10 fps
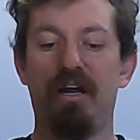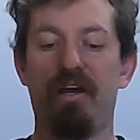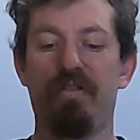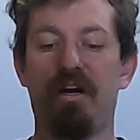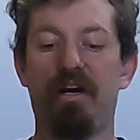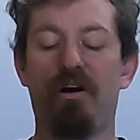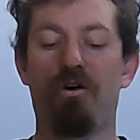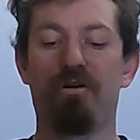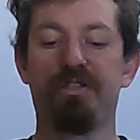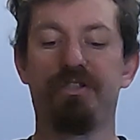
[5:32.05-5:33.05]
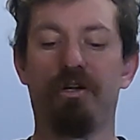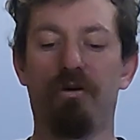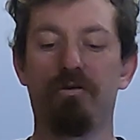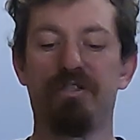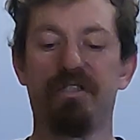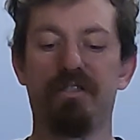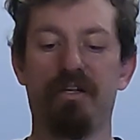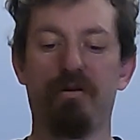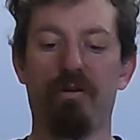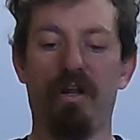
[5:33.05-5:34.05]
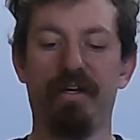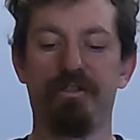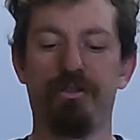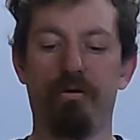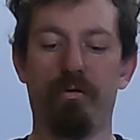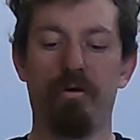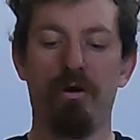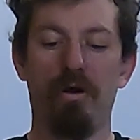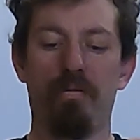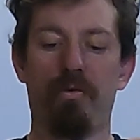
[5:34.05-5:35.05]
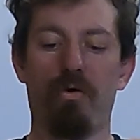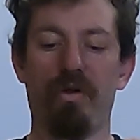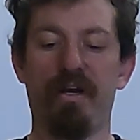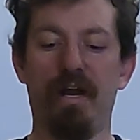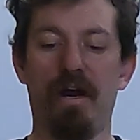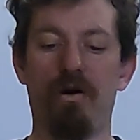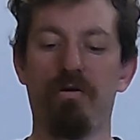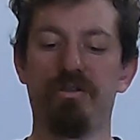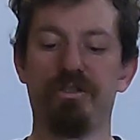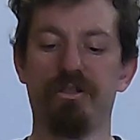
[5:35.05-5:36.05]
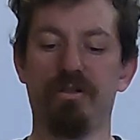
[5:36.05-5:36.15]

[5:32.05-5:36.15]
and then I also like to pull it out